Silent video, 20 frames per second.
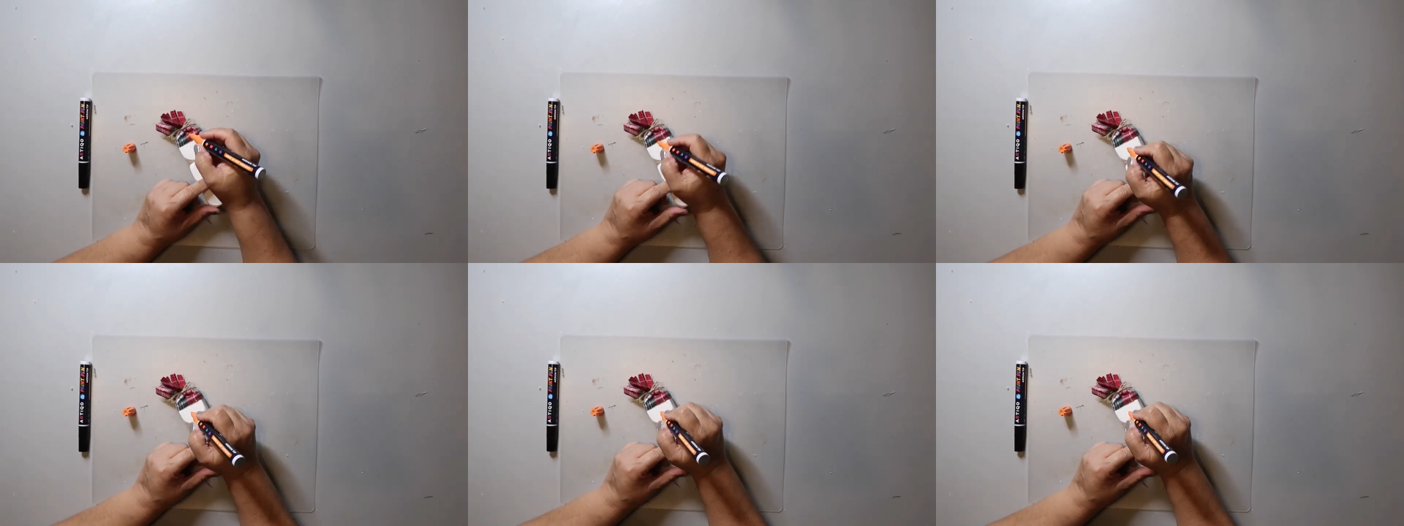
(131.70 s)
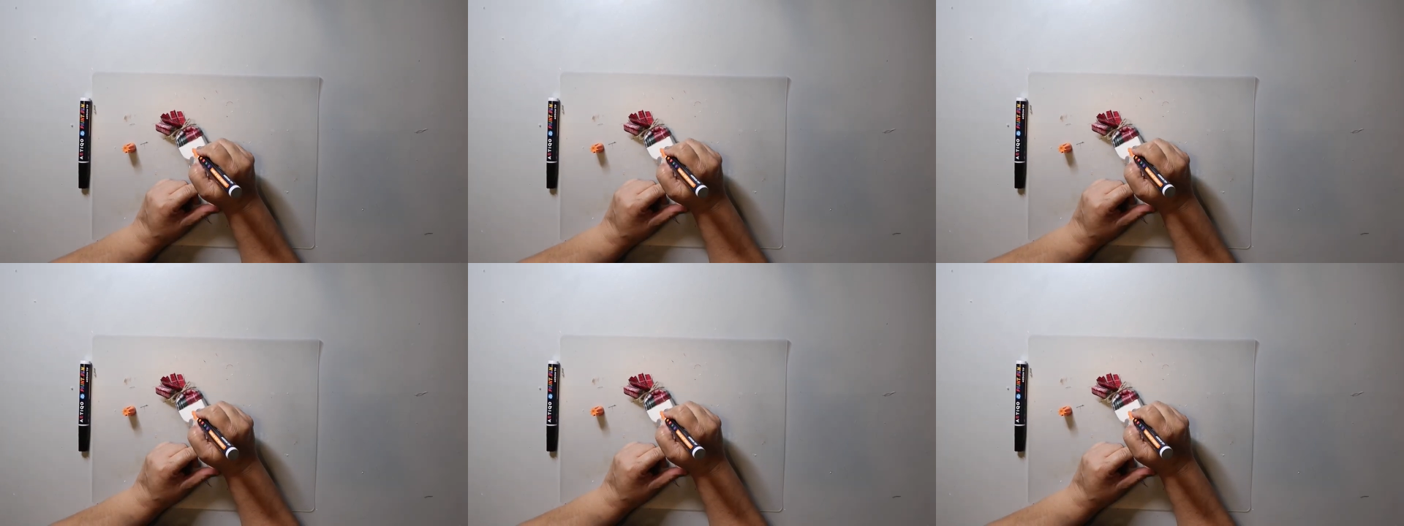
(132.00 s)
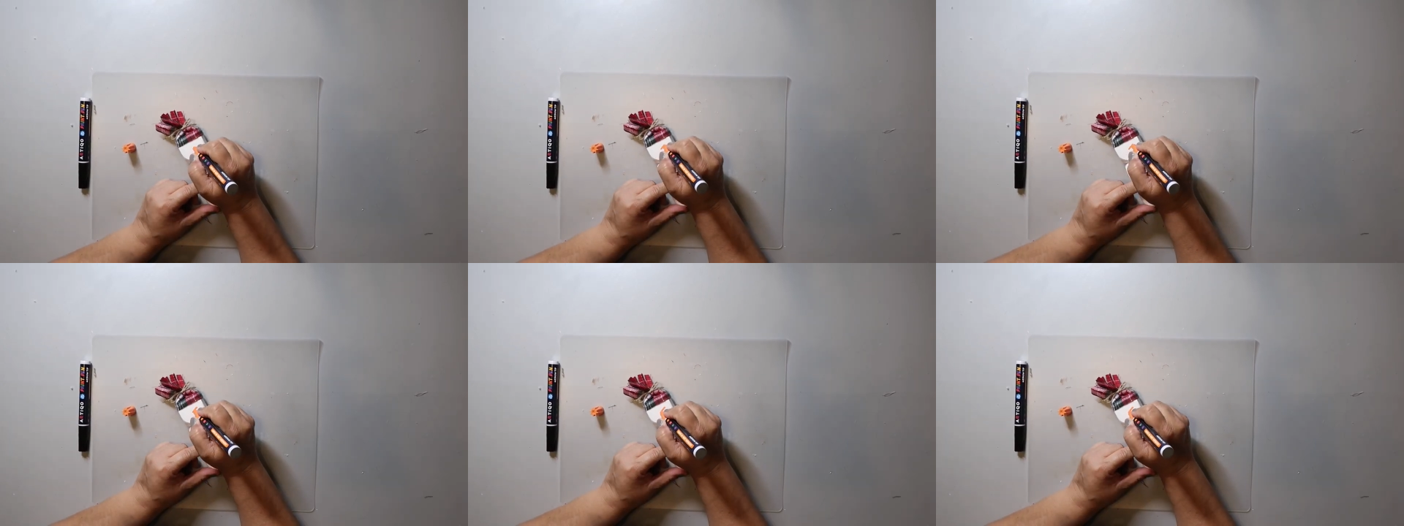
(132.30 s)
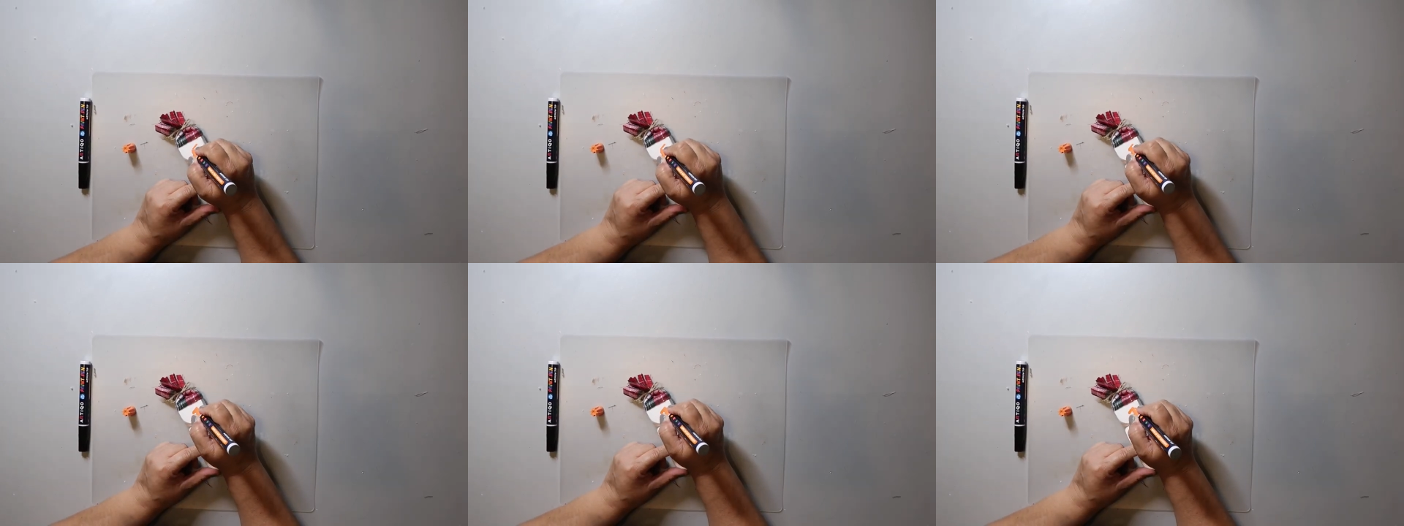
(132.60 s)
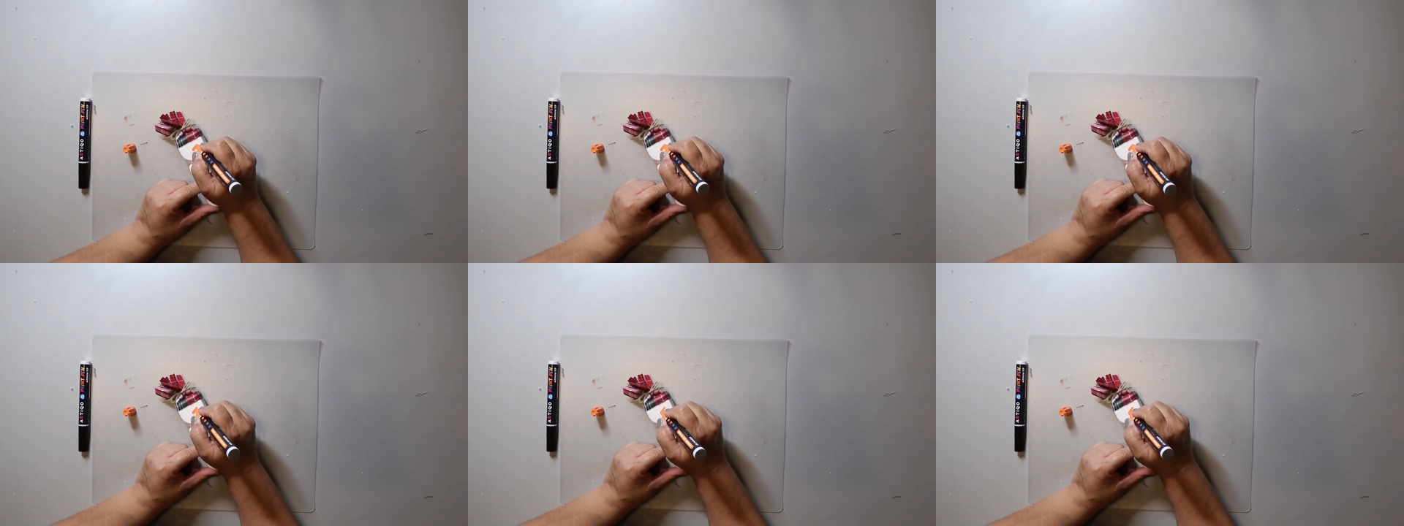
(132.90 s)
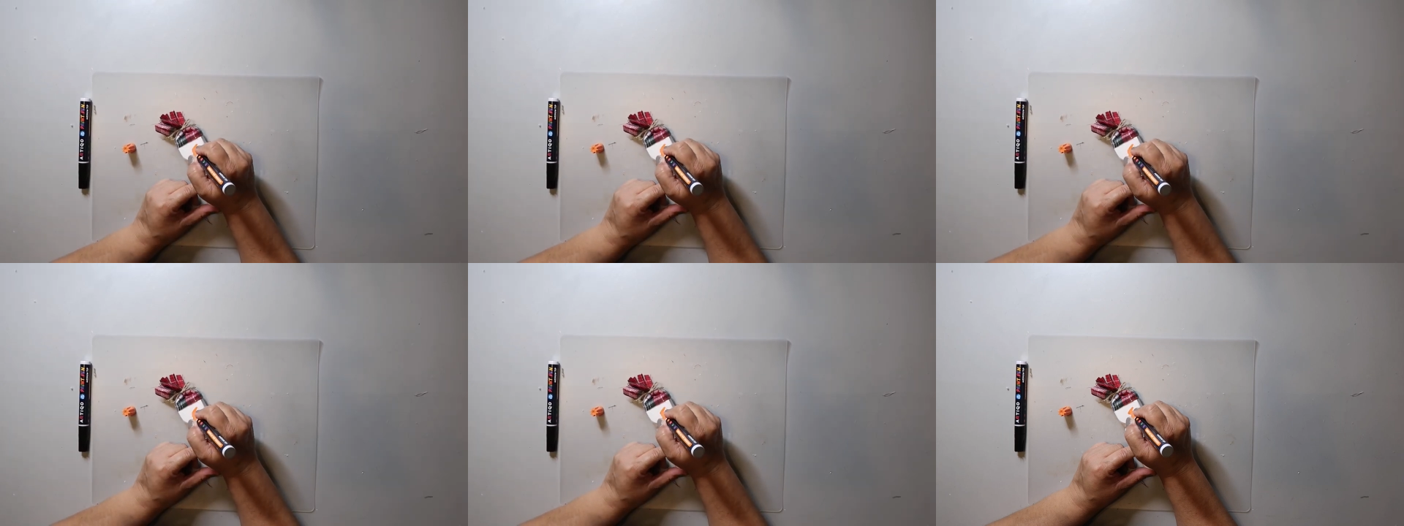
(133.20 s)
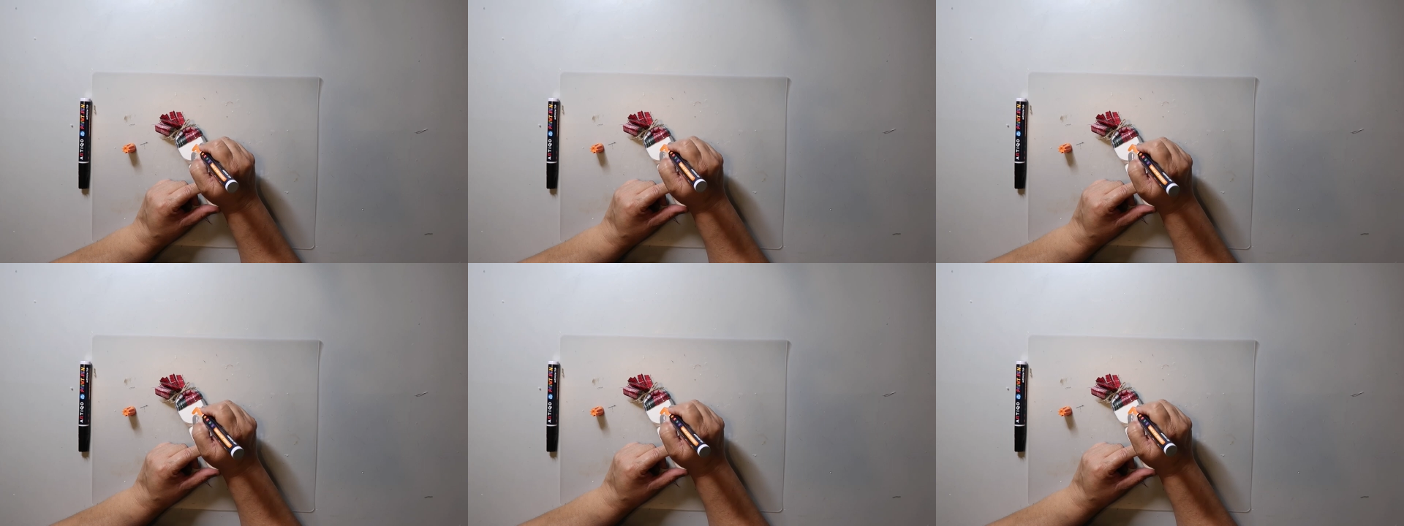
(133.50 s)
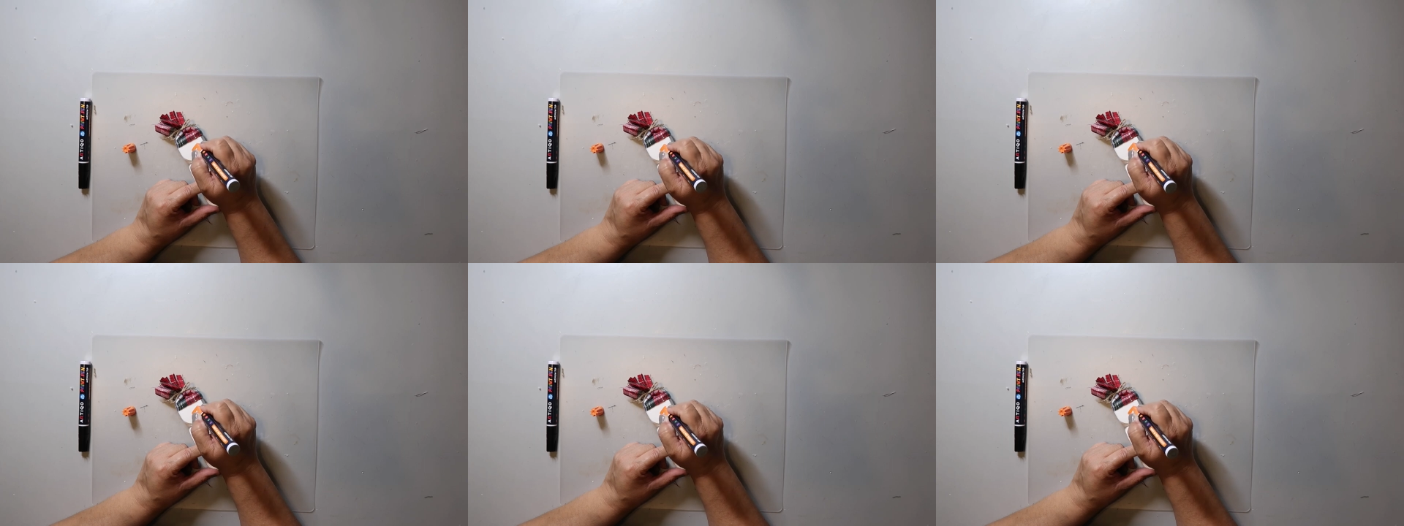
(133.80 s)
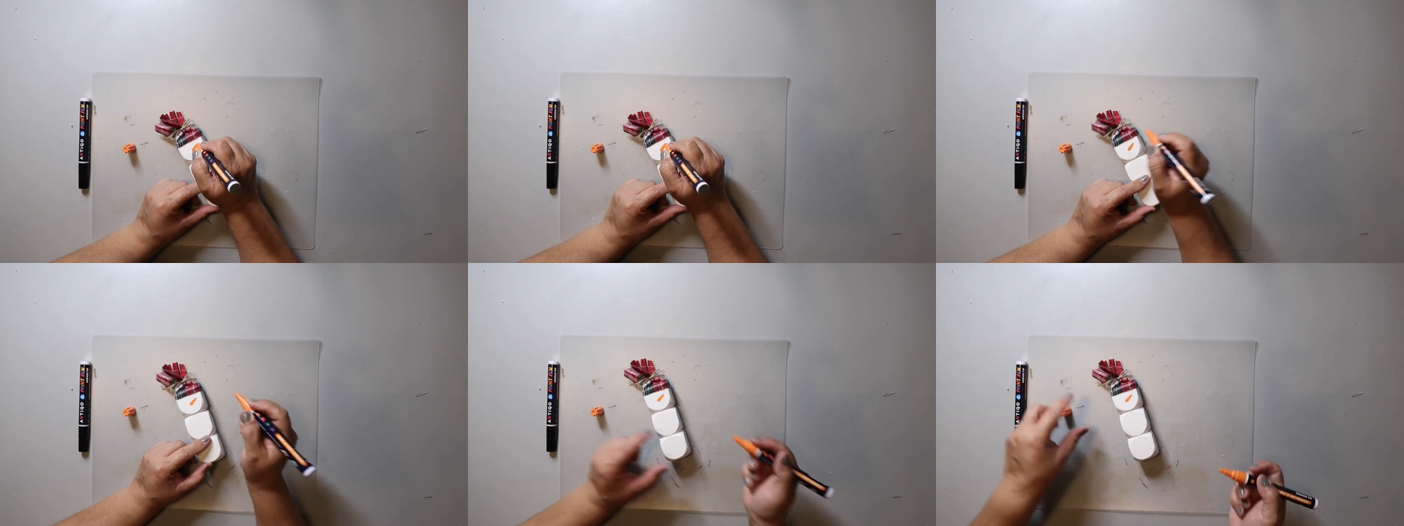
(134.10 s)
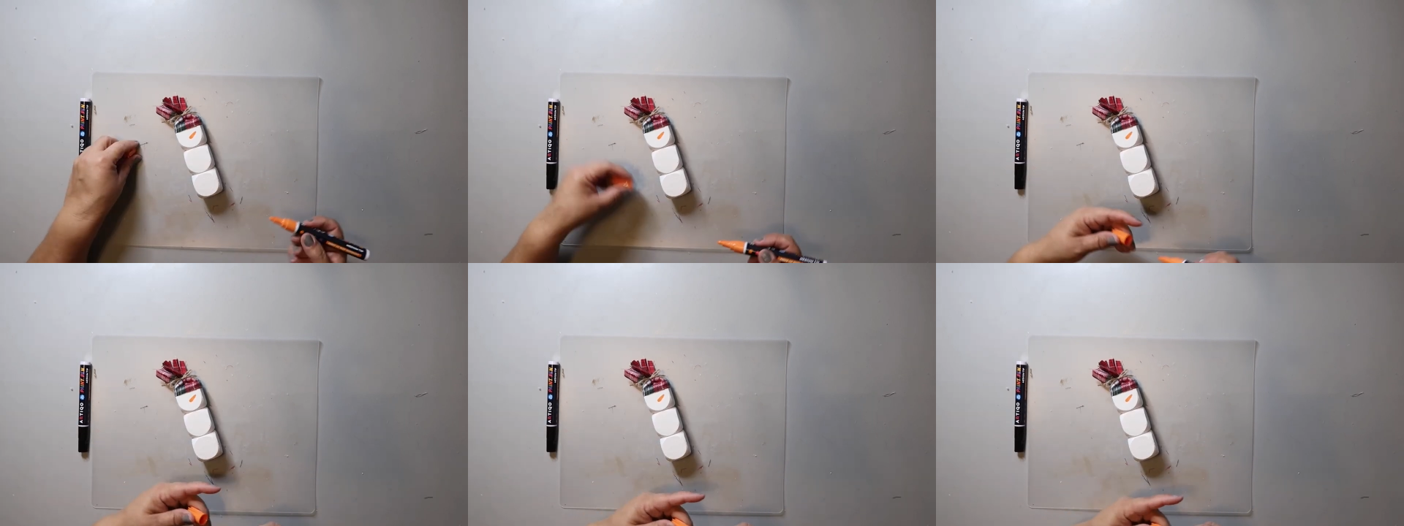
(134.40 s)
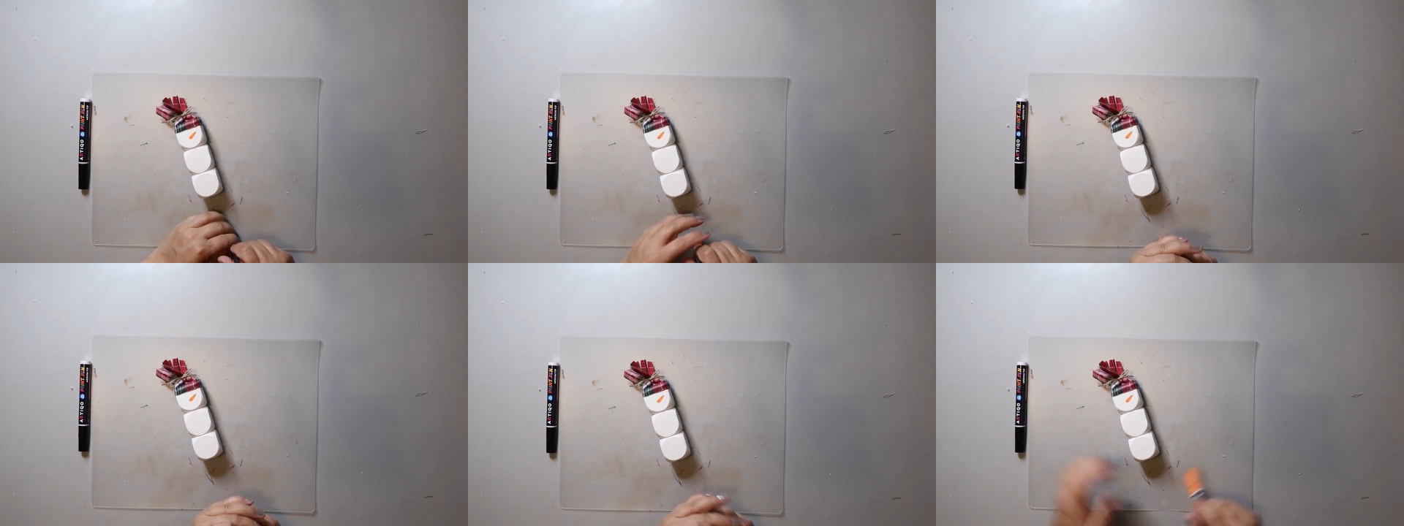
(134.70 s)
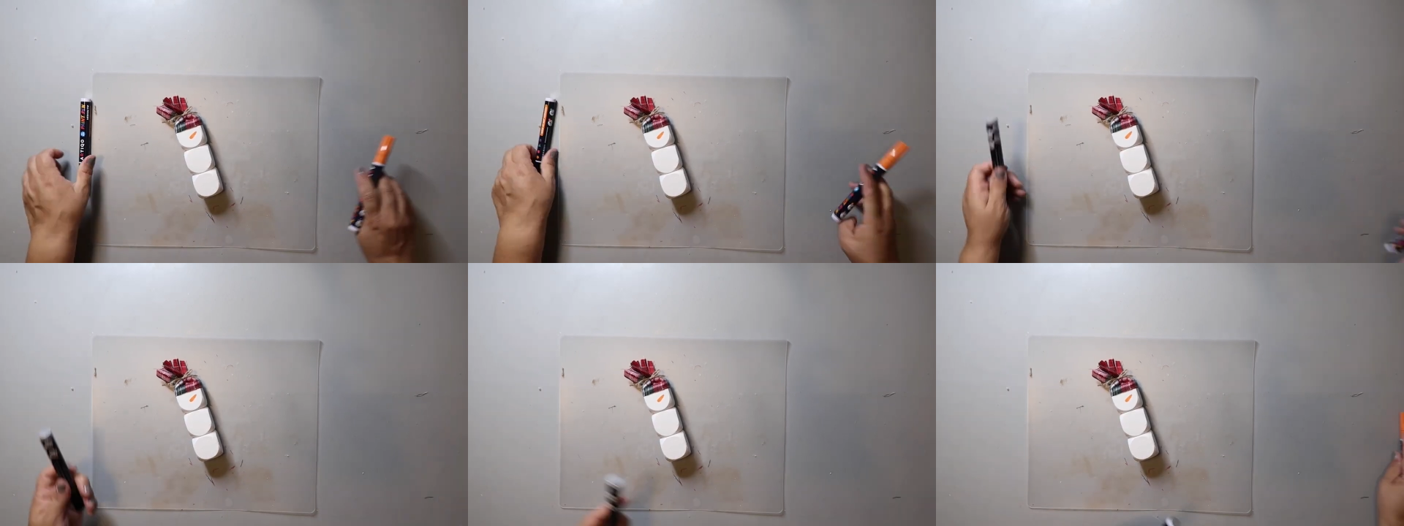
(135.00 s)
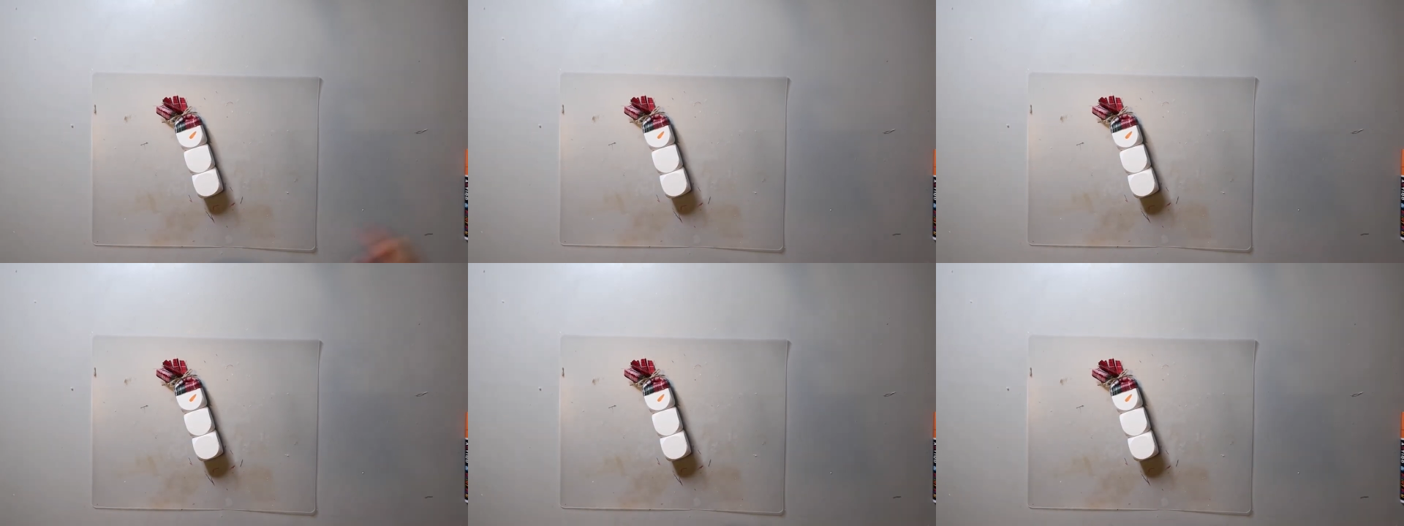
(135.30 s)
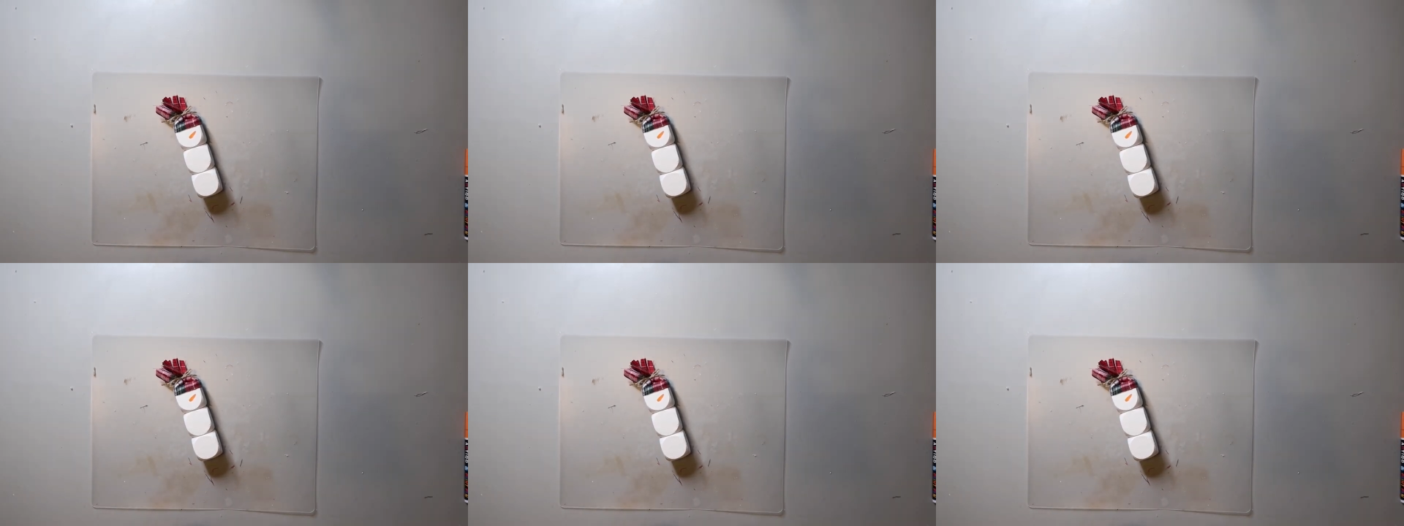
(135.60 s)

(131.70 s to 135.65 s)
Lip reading: (no speaker visible)